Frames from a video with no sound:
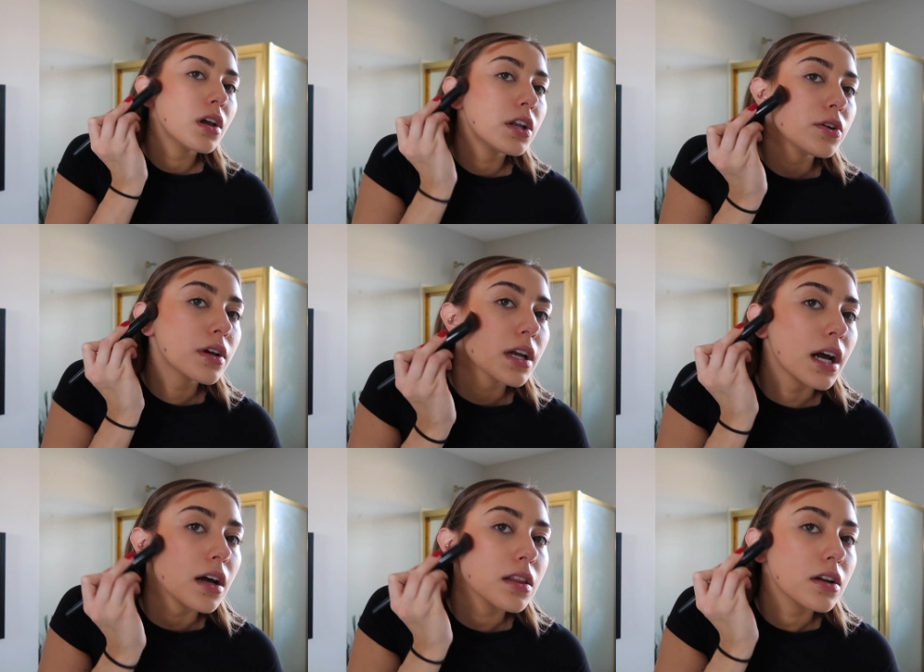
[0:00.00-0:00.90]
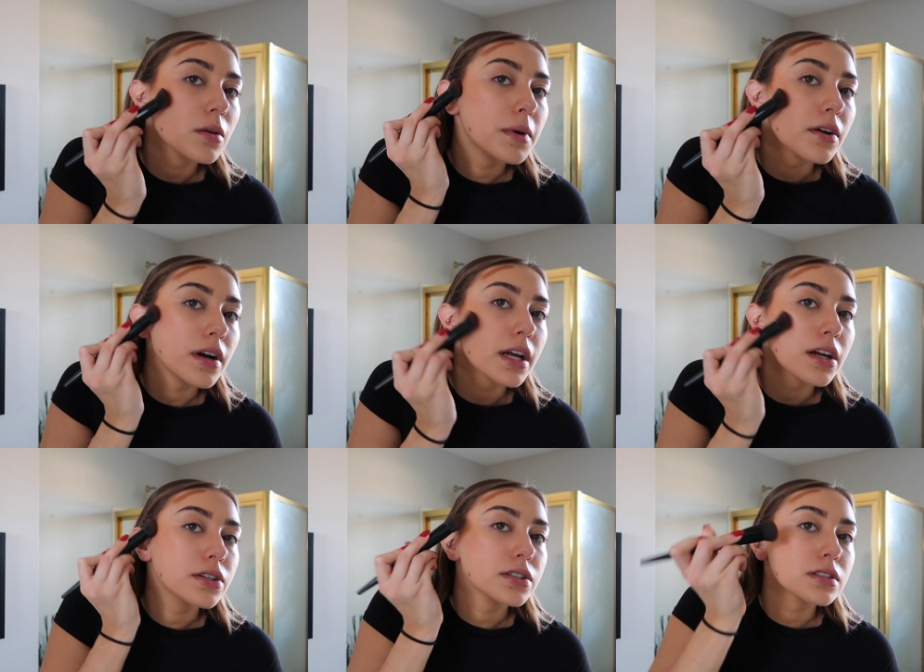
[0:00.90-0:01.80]
And you can get a little bit right
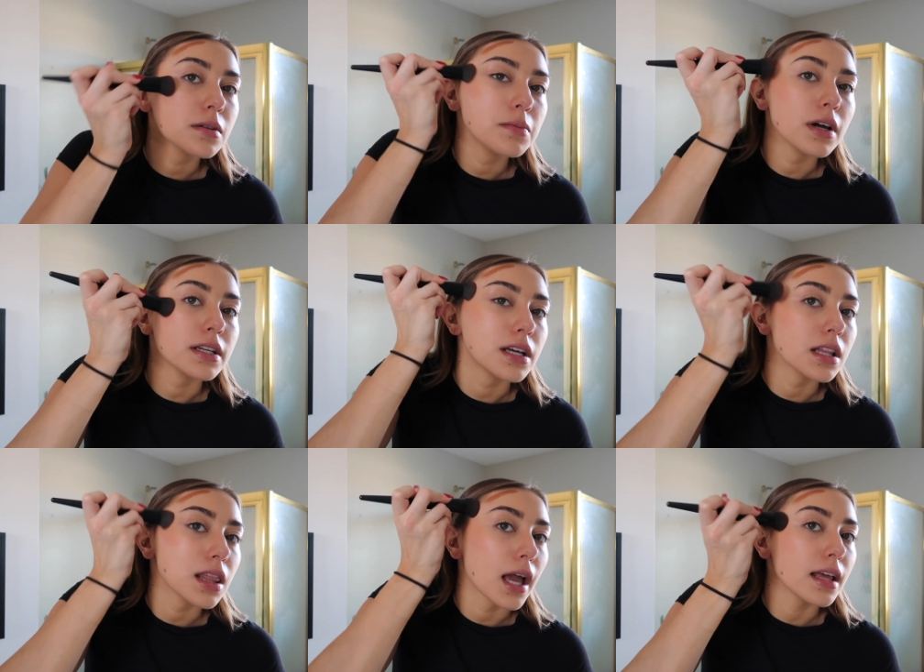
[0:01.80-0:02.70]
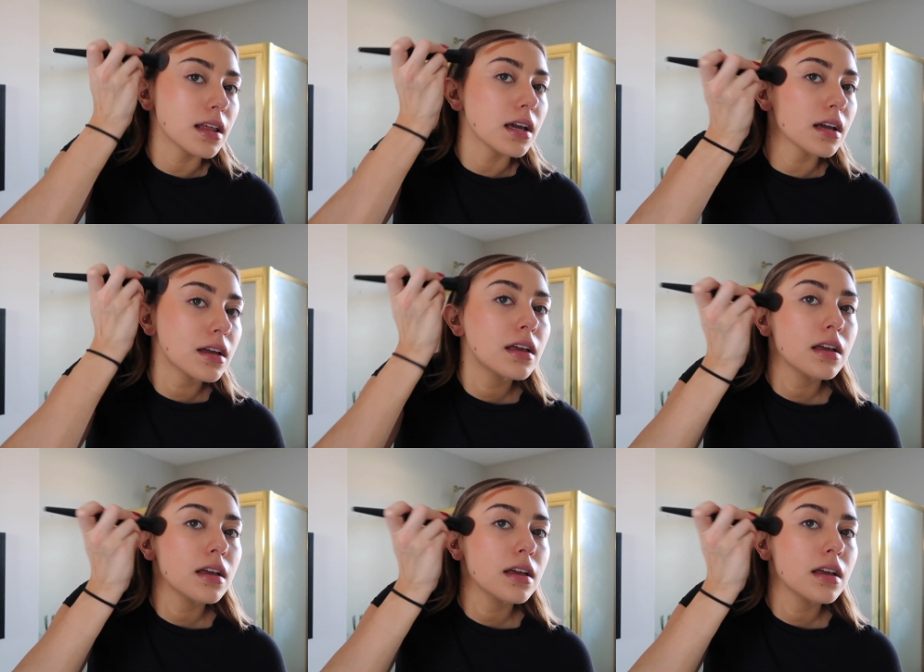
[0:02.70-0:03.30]
here just to blend it lightly.